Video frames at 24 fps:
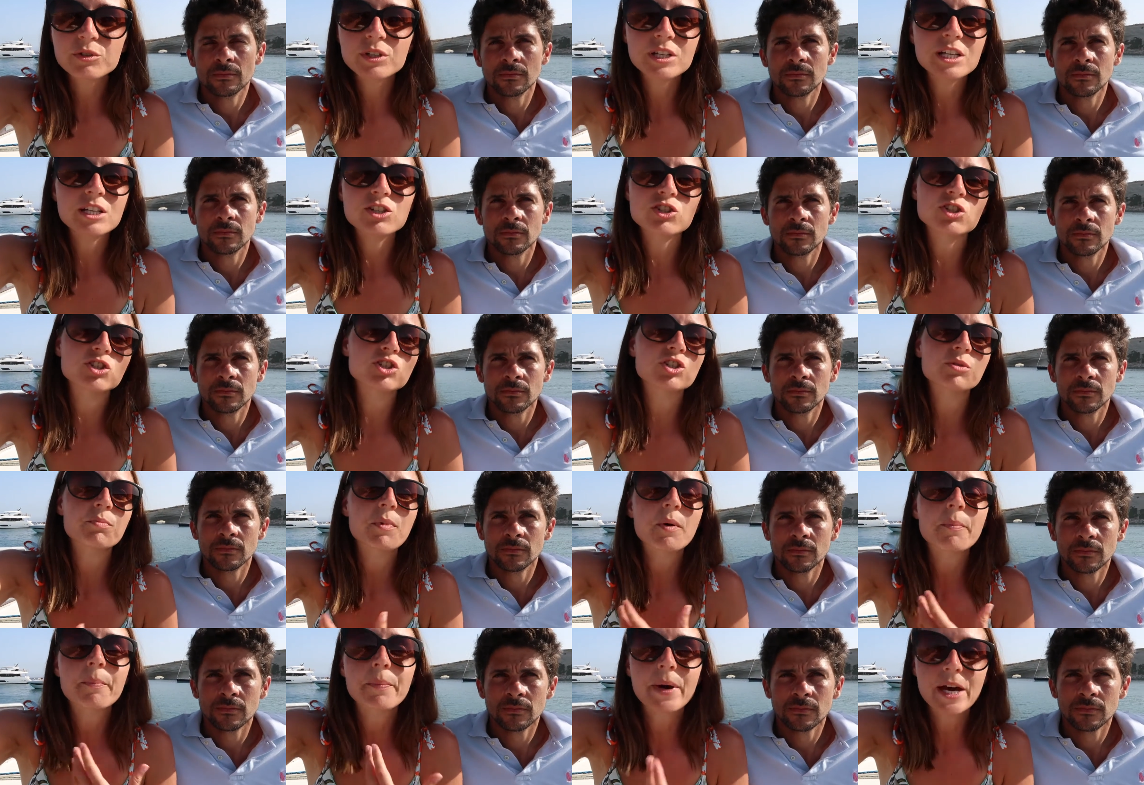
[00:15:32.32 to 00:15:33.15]
Speaker 1: relationship,
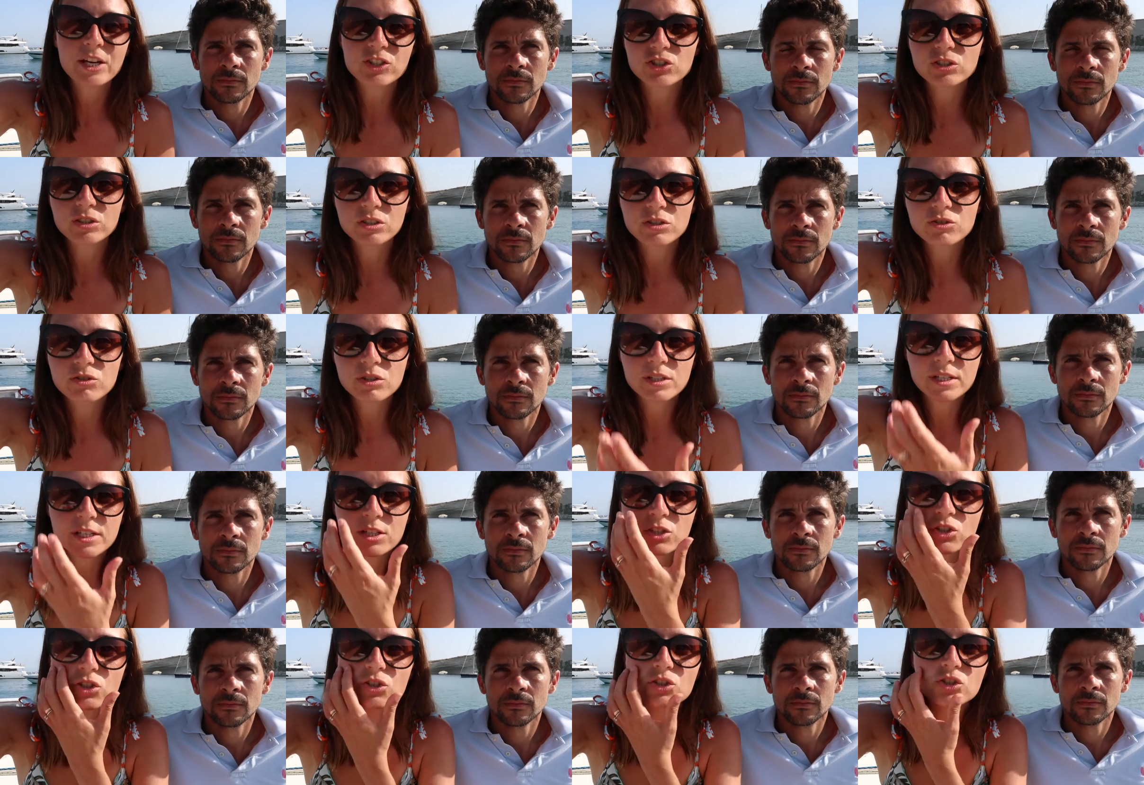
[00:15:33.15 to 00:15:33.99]
a passionate
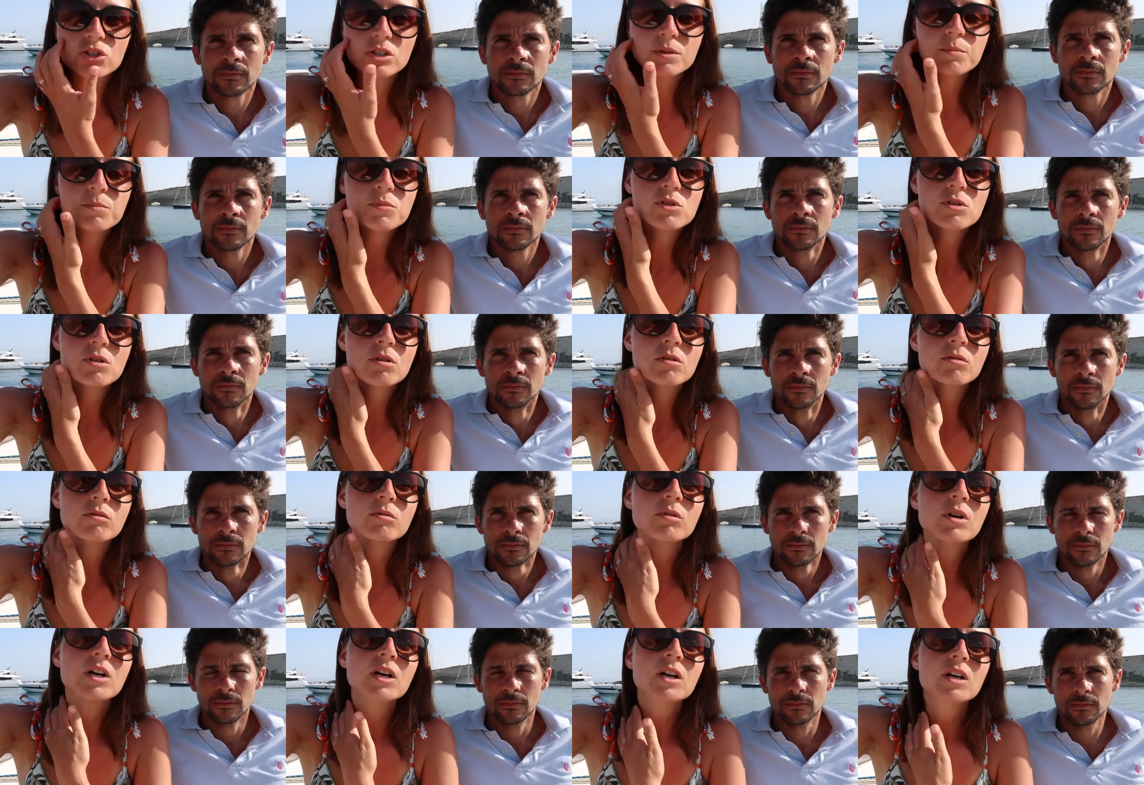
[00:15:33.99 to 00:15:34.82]
relationship.
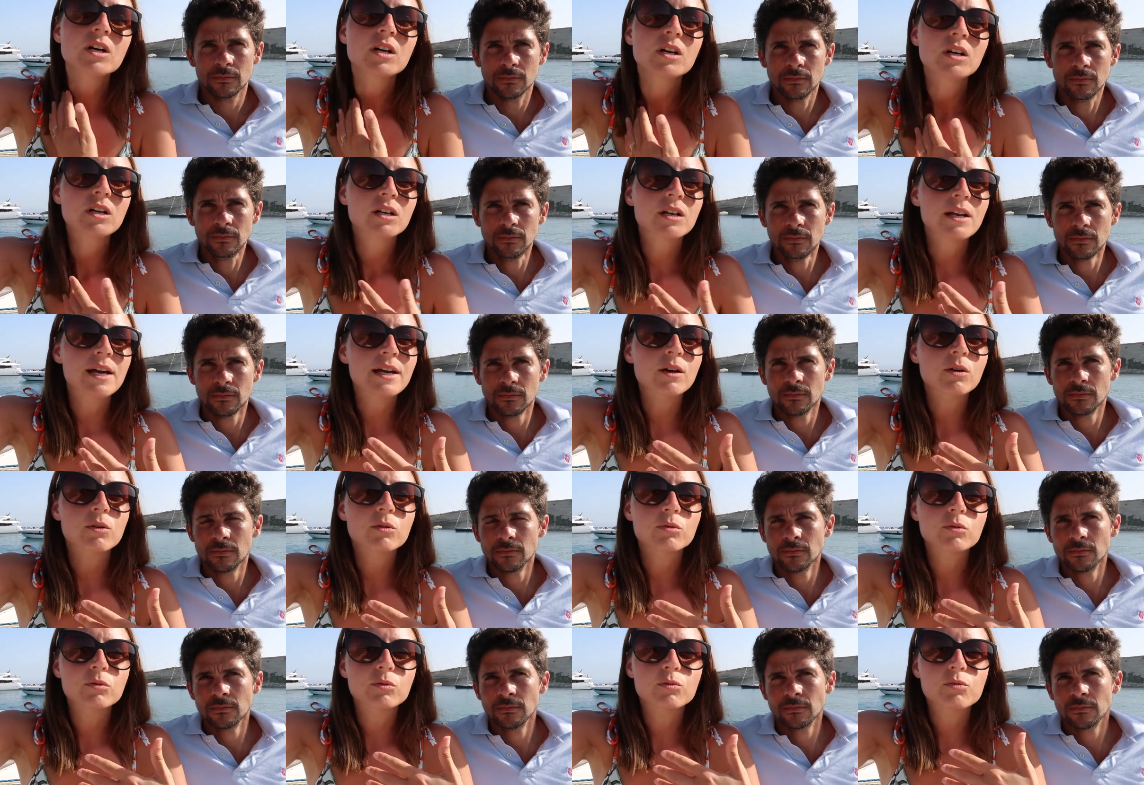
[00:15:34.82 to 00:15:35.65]
So like
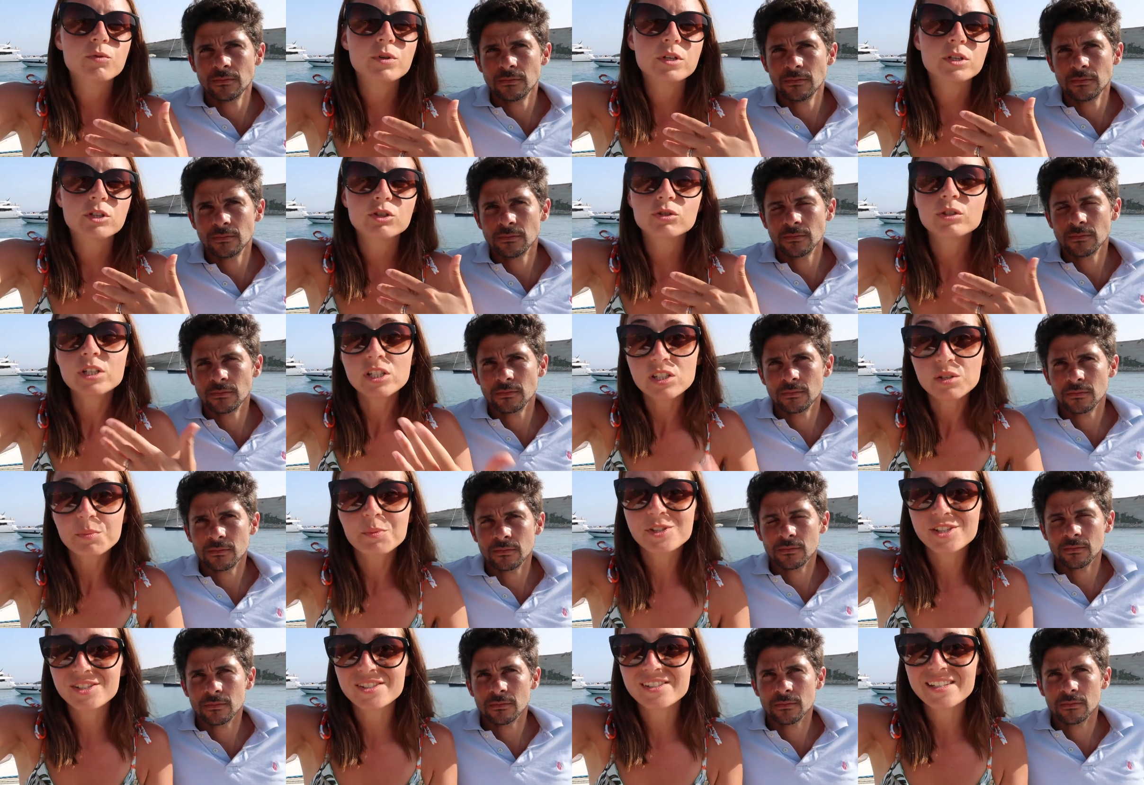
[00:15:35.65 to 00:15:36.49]
we, you need to
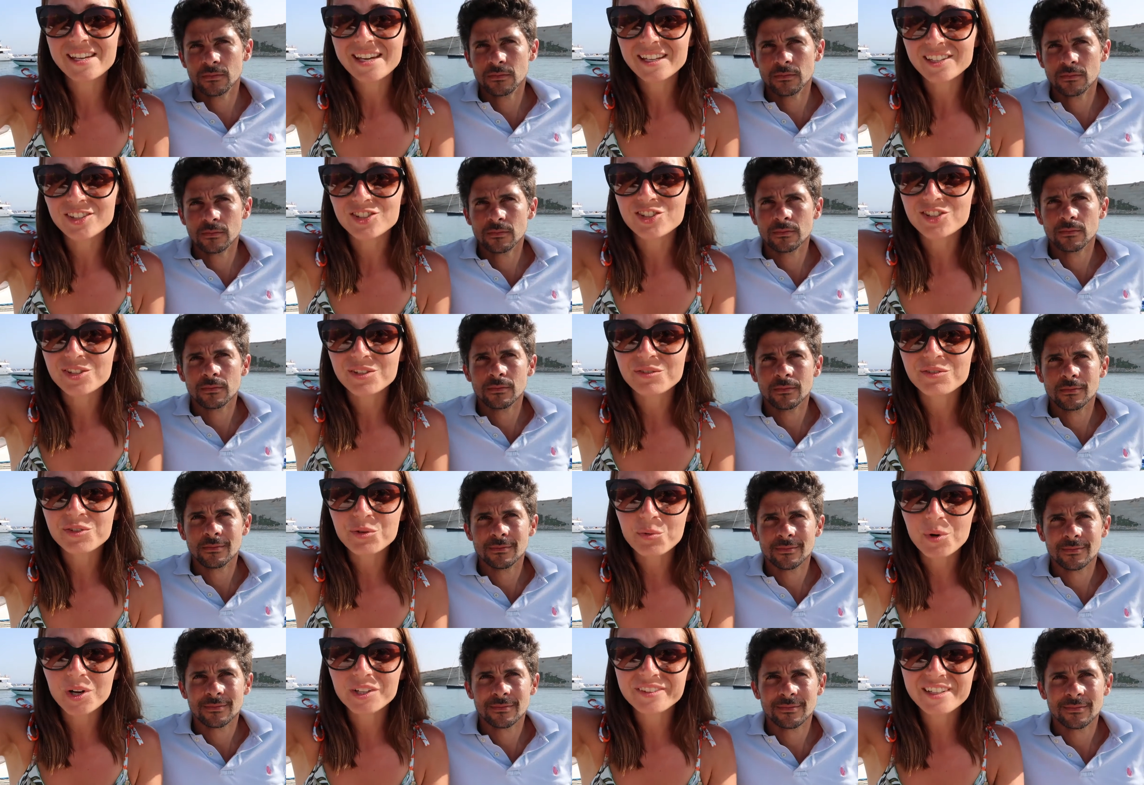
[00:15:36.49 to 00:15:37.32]
put in the energy if
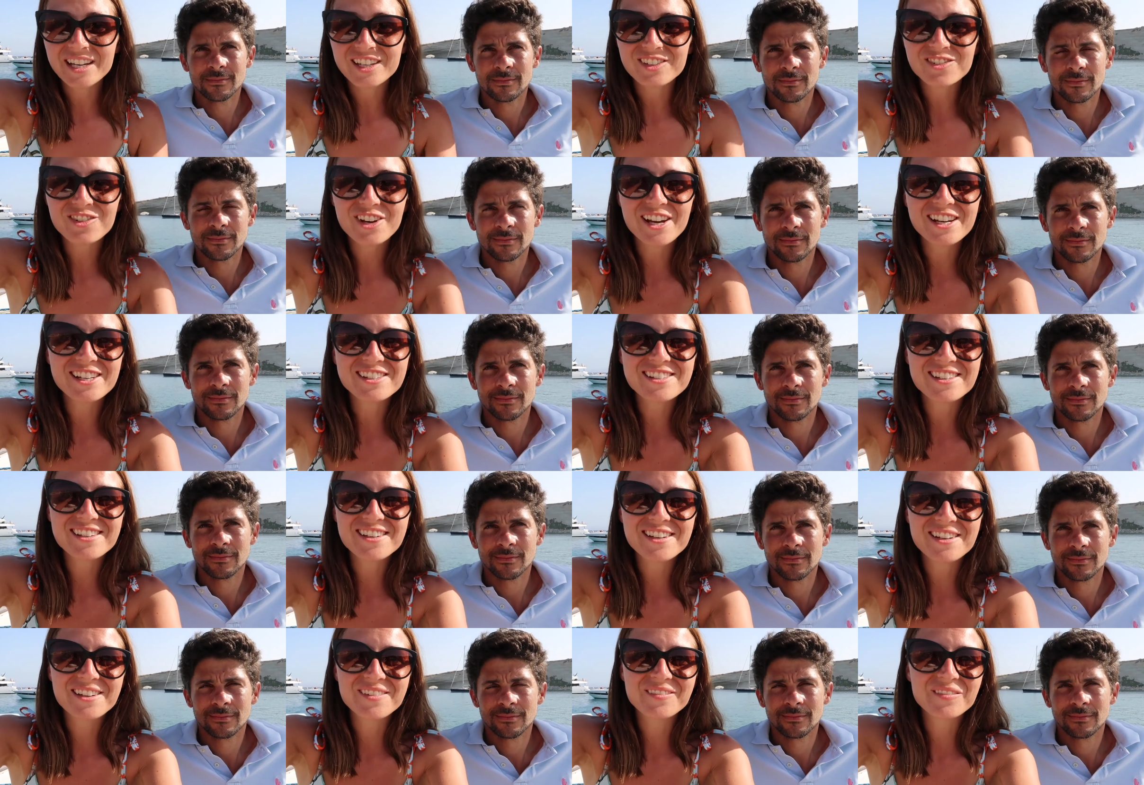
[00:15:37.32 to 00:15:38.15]
you want that,
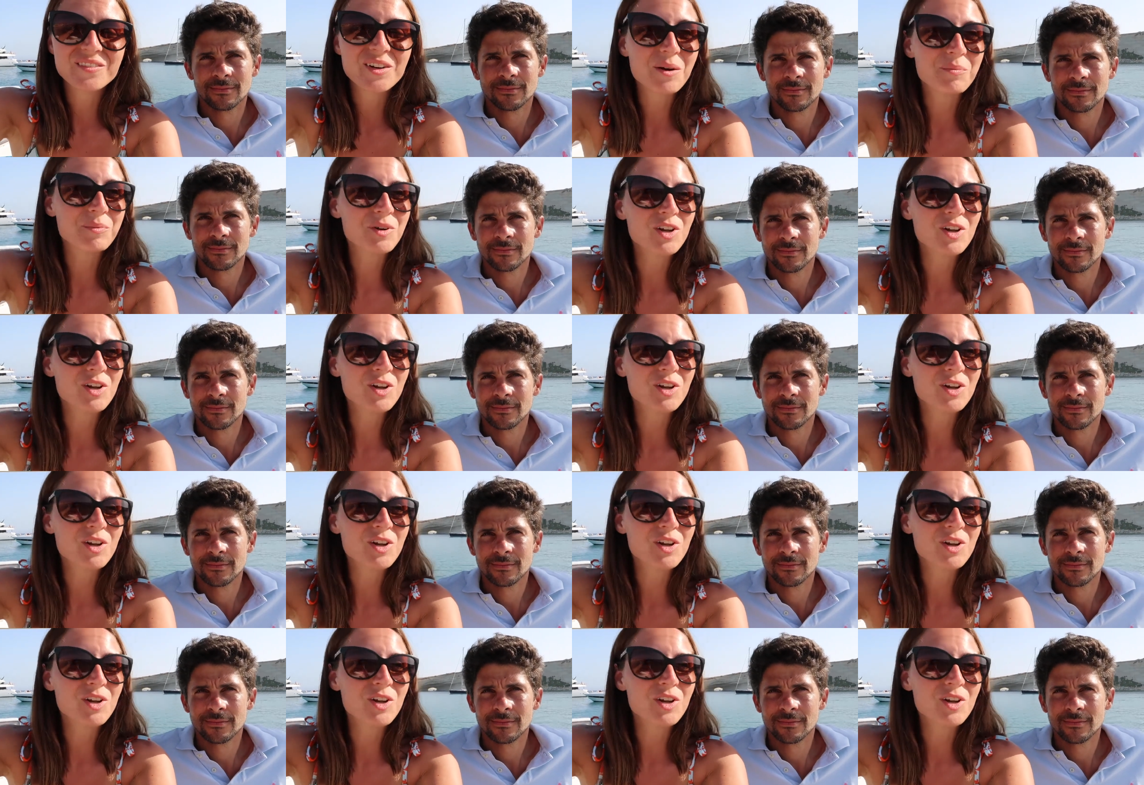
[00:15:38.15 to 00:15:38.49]
right? Um, a